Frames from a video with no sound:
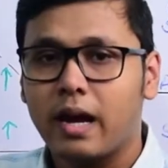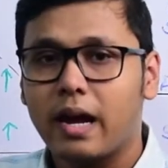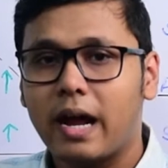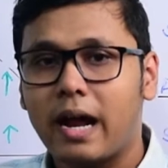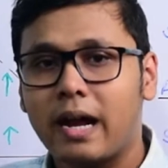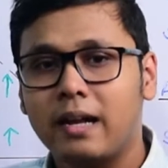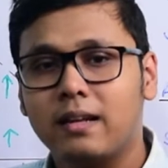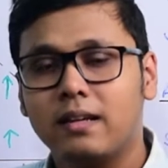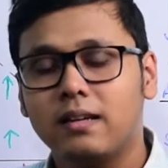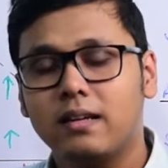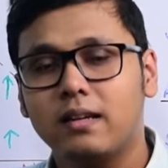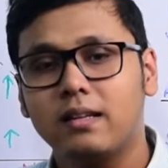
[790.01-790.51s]

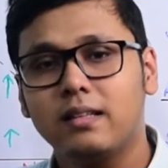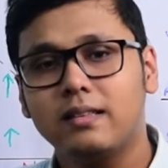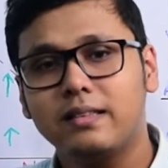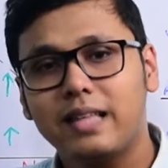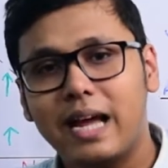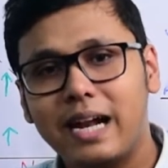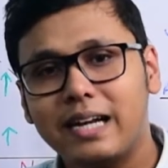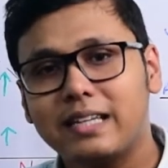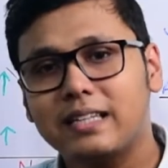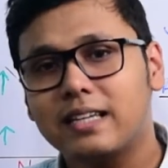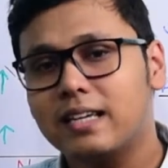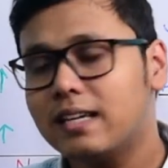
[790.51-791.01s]
and in
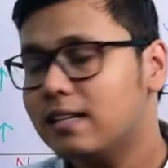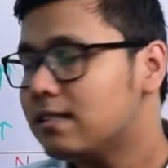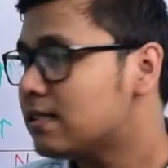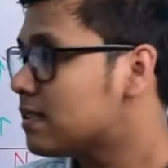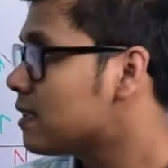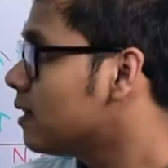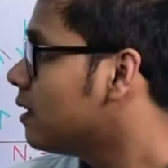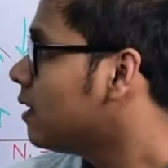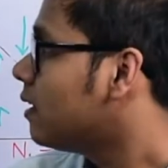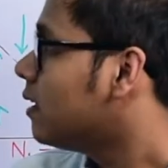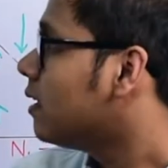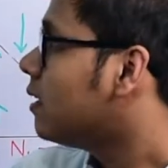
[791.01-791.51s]
that case
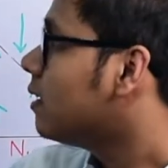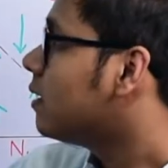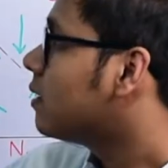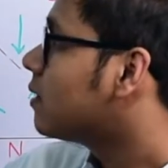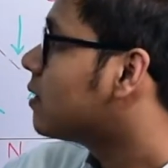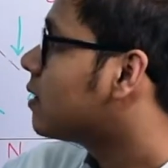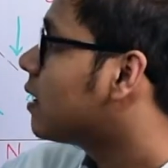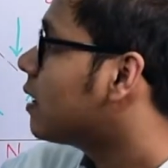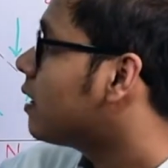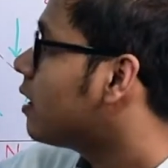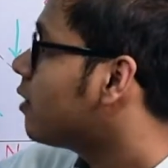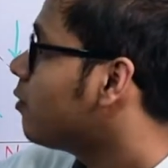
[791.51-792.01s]

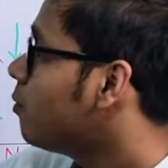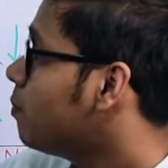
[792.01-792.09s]
there